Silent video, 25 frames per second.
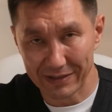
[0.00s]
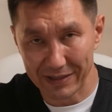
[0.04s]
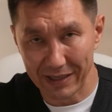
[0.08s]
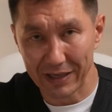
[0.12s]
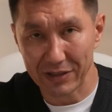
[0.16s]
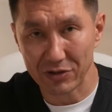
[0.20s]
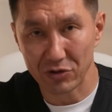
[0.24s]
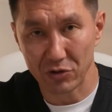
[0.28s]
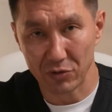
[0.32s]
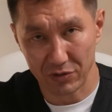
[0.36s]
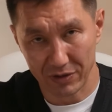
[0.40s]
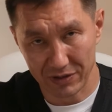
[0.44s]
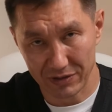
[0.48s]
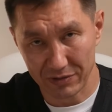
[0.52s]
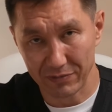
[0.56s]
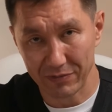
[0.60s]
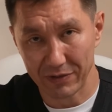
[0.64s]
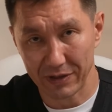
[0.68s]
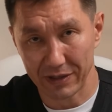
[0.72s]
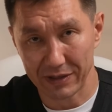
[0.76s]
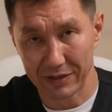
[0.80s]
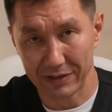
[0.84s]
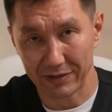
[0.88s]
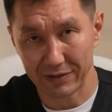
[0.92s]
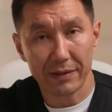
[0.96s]
denture is
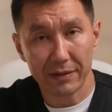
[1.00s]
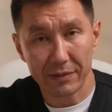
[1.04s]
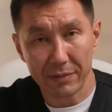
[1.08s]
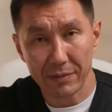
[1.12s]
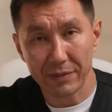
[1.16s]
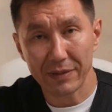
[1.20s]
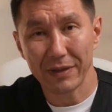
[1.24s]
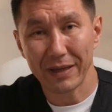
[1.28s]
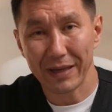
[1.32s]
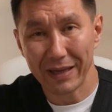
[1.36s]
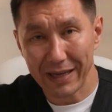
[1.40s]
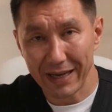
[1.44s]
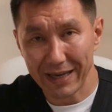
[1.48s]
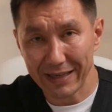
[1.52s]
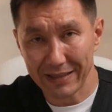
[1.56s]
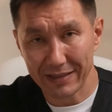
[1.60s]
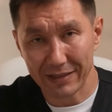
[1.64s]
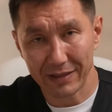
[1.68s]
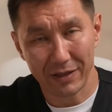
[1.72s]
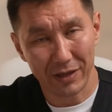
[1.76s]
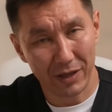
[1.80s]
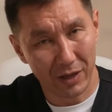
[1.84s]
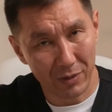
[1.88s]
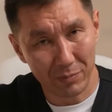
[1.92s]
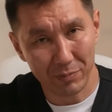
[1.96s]
fixed. The less
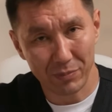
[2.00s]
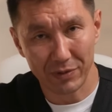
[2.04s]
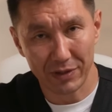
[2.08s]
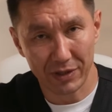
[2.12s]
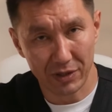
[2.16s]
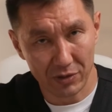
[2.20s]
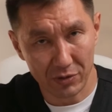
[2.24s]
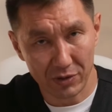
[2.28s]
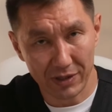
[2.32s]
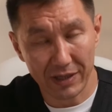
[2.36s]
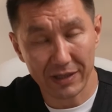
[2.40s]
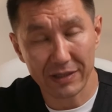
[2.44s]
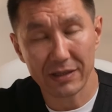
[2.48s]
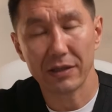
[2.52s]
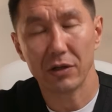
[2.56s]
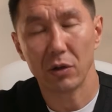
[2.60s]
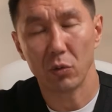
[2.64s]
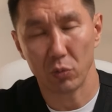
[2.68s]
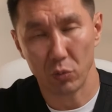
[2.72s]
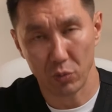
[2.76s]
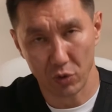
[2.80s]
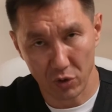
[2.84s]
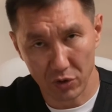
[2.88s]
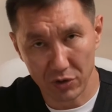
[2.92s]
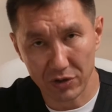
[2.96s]
gum there is, the
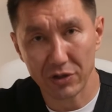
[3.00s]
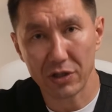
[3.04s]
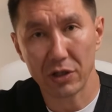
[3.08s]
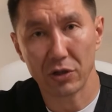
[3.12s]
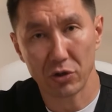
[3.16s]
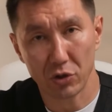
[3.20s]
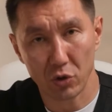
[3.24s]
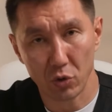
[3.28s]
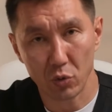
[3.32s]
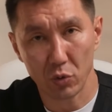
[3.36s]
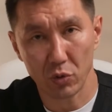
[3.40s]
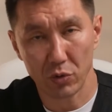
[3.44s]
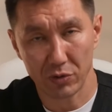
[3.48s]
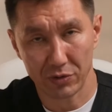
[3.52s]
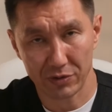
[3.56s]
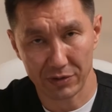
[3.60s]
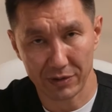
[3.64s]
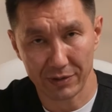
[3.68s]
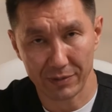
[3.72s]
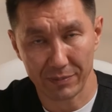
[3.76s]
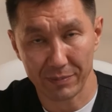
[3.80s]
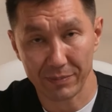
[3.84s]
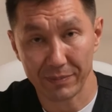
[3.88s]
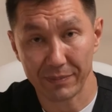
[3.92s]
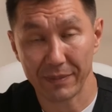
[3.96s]
worse it holds.
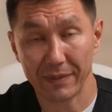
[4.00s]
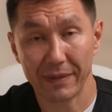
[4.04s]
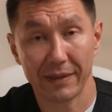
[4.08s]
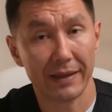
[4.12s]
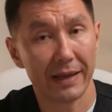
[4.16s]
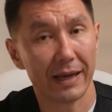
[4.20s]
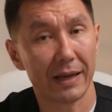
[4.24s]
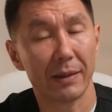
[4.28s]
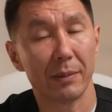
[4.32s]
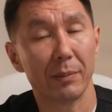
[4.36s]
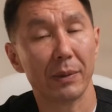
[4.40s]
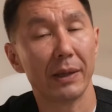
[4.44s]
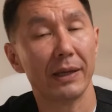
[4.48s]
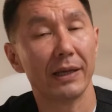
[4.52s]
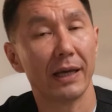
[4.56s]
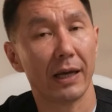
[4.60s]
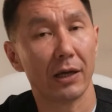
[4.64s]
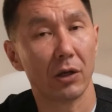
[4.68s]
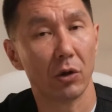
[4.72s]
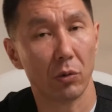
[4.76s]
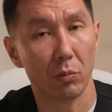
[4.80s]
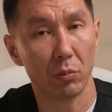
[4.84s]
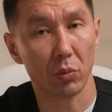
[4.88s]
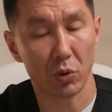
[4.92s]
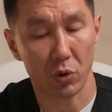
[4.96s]
Let me tell
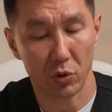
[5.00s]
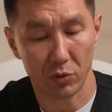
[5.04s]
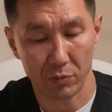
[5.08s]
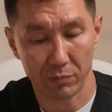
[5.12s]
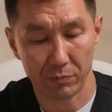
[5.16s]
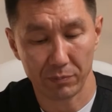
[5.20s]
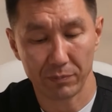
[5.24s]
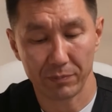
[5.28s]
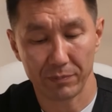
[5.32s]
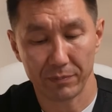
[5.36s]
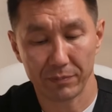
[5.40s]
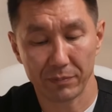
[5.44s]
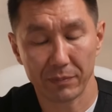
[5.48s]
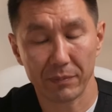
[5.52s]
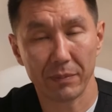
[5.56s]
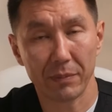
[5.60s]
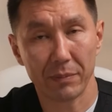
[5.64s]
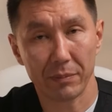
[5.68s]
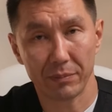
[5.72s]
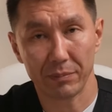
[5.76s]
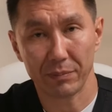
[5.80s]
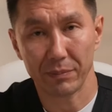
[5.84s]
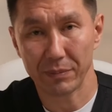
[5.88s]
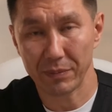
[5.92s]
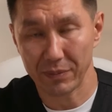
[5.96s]
you more.
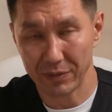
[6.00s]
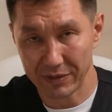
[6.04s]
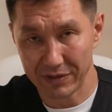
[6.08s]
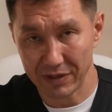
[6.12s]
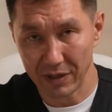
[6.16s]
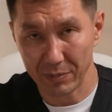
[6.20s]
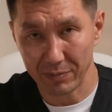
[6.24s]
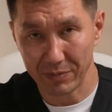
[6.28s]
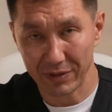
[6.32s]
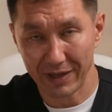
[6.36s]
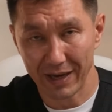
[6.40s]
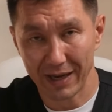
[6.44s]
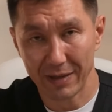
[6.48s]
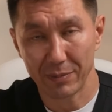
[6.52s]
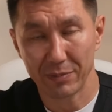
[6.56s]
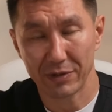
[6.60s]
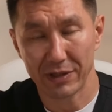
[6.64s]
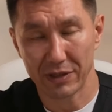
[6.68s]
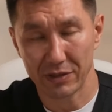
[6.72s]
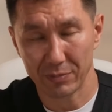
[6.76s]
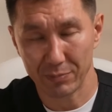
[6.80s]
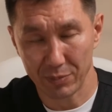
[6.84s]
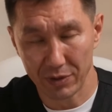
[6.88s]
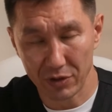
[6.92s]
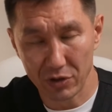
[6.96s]
Sometimes,
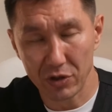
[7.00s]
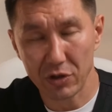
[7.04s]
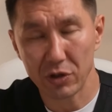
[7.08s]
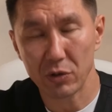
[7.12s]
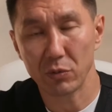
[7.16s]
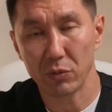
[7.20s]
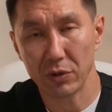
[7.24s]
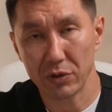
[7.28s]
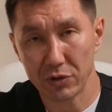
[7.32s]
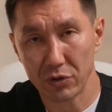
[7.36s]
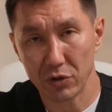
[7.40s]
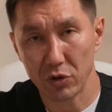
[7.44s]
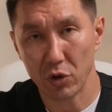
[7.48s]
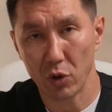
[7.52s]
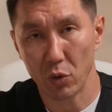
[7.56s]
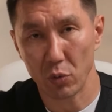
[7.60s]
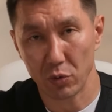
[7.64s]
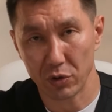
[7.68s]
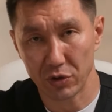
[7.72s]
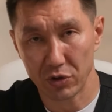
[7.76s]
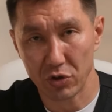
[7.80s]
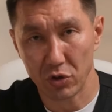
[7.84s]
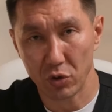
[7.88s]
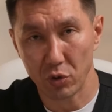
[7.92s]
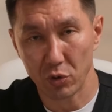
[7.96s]
especially with lower
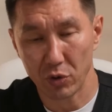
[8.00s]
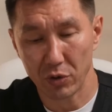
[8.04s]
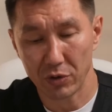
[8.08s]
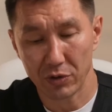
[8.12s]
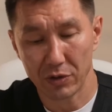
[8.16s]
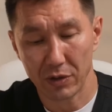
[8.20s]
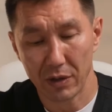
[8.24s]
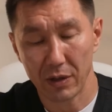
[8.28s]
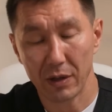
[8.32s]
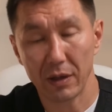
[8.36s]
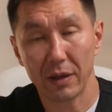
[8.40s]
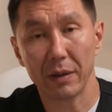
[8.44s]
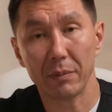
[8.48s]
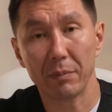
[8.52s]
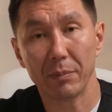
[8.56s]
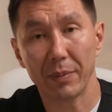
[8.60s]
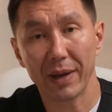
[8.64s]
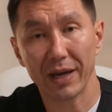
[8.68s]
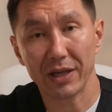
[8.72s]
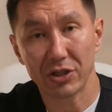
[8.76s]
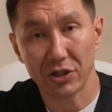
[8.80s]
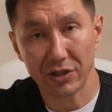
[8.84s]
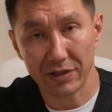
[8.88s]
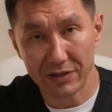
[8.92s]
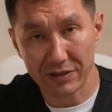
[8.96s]
jaws,
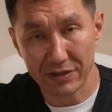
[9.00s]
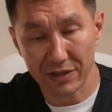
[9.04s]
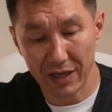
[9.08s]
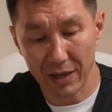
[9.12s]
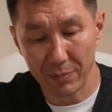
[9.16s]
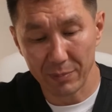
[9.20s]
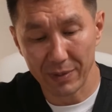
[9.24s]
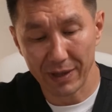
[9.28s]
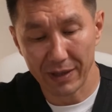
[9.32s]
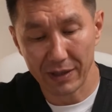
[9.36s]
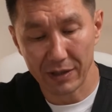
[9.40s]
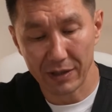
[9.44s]
patients come in